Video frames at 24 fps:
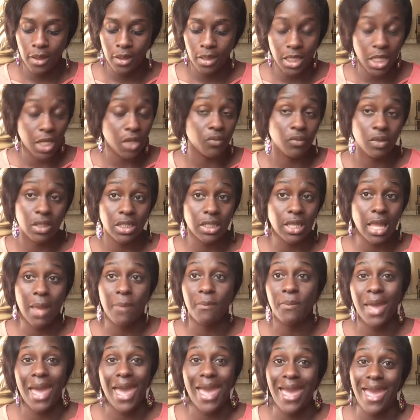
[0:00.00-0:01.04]
get rid of
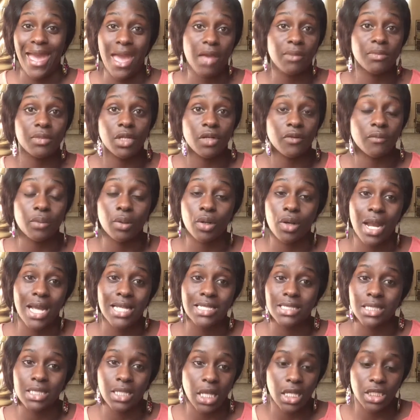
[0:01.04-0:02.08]
that bad habit of
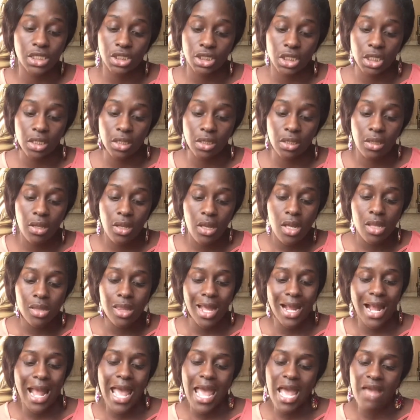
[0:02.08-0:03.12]
procrastination.
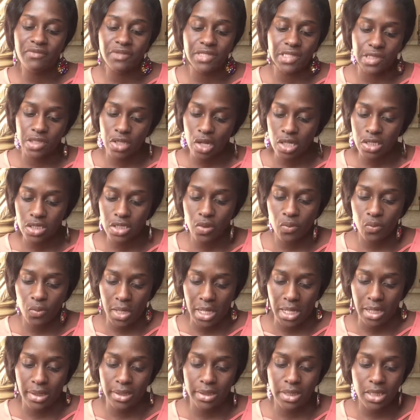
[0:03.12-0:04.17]
Like I have to start
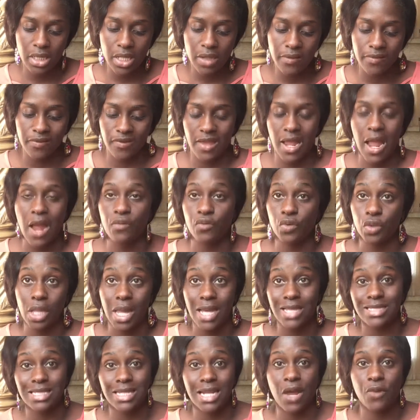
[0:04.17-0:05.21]
somewhere. And another thing I
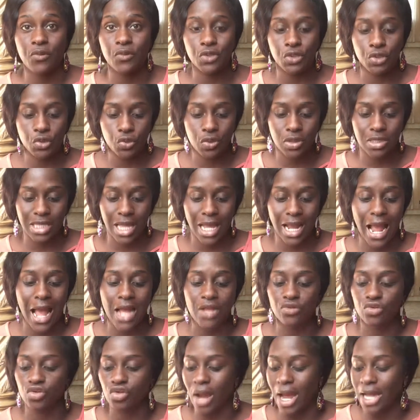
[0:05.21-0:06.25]
realized that I would do is like I
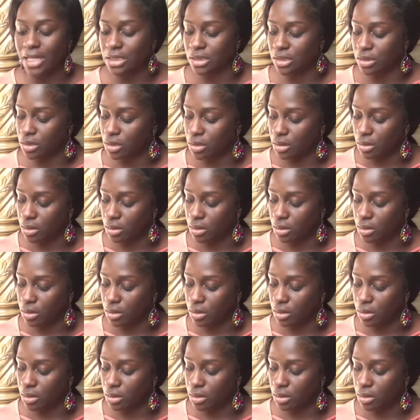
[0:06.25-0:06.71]
try to